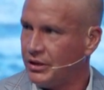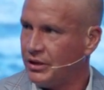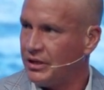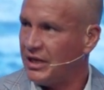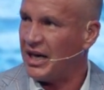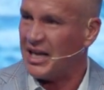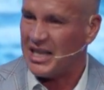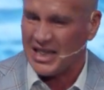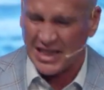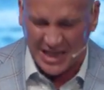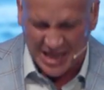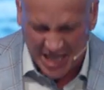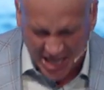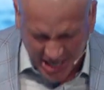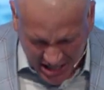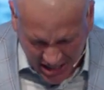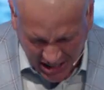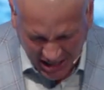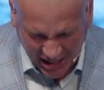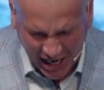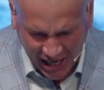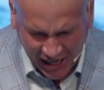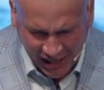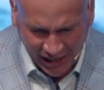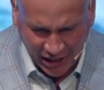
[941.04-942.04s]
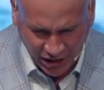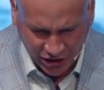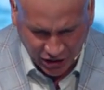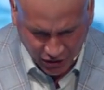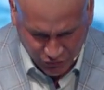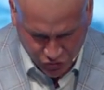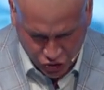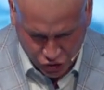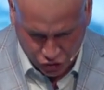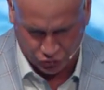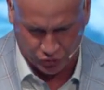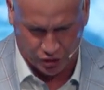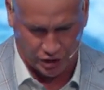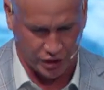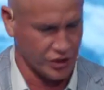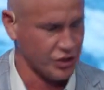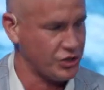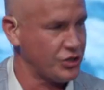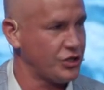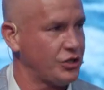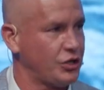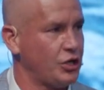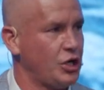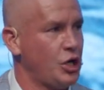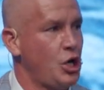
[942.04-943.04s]
And this kind of
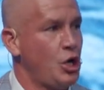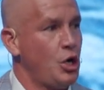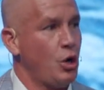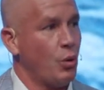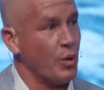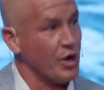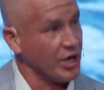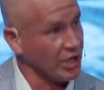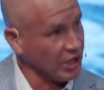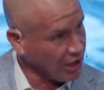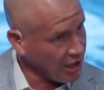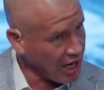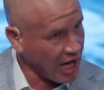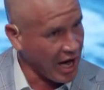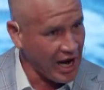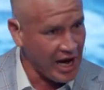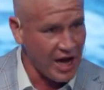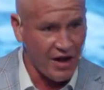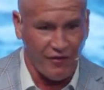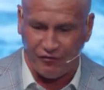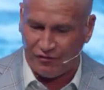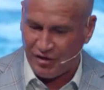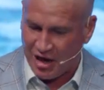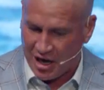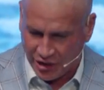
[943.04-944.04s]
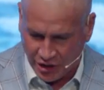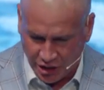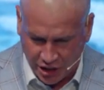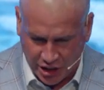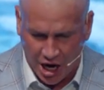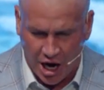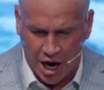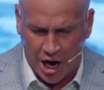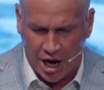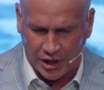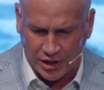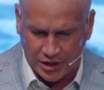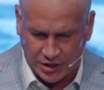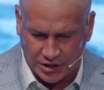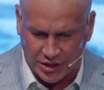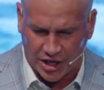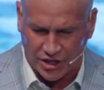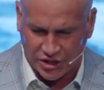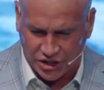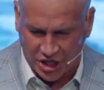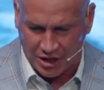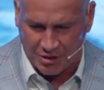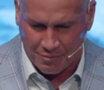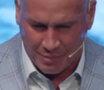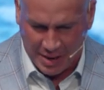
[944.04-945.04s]
trust, when life and God
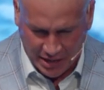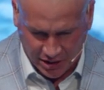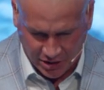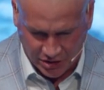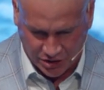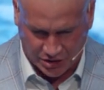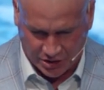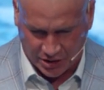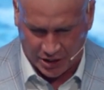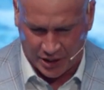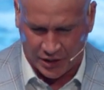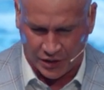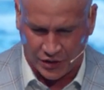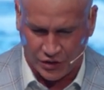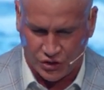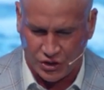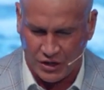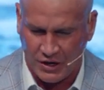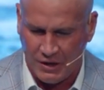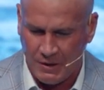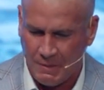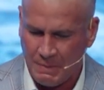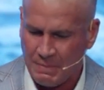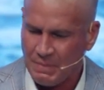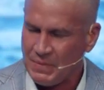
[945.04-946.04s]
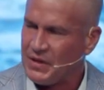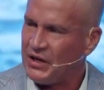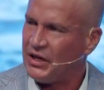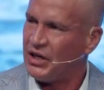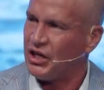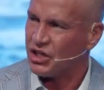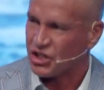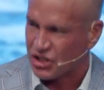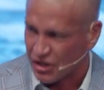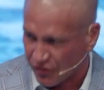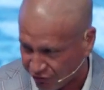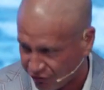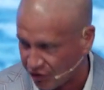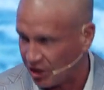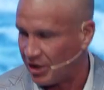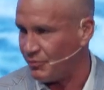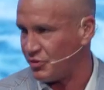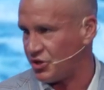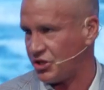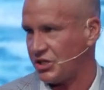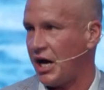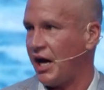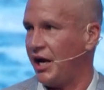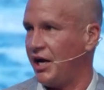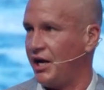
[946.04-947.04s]
doesn't make sense, is the flip
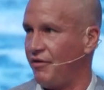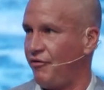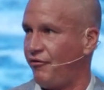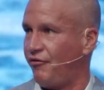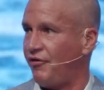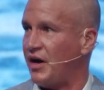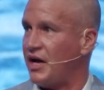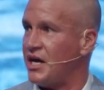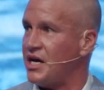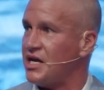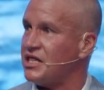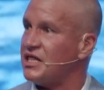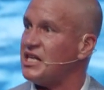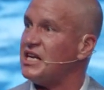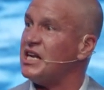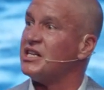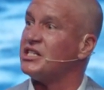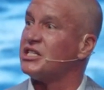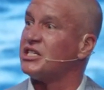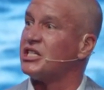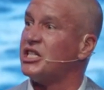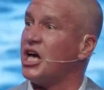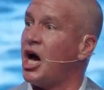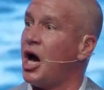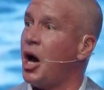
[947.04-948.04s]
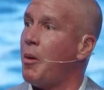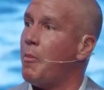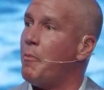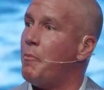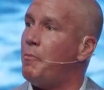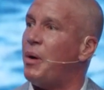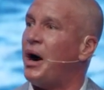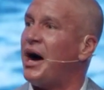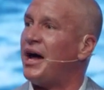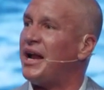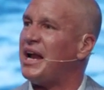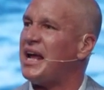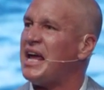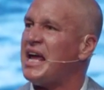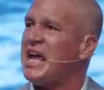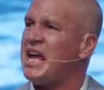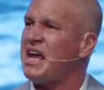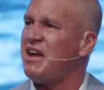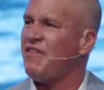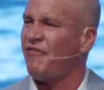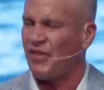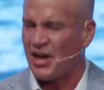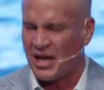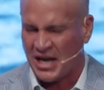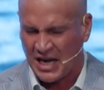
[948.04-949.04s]
side of faith. It's the but
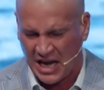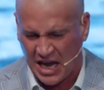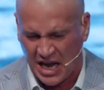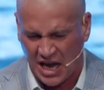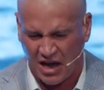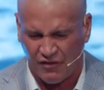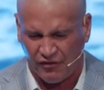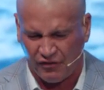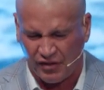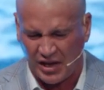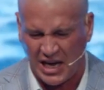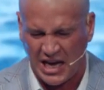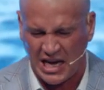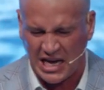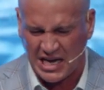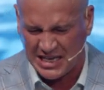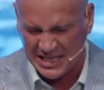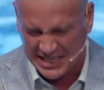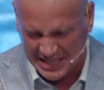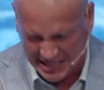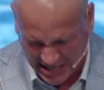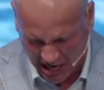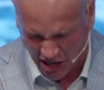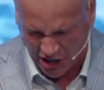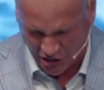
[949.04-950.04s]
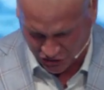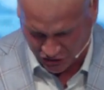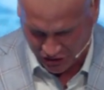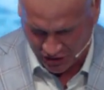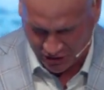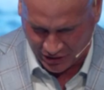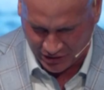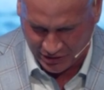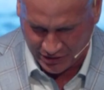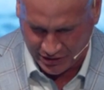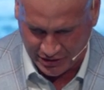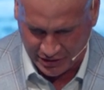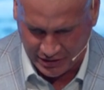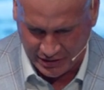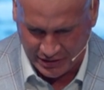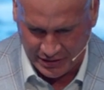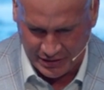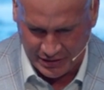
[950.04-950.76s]
even if he doesn't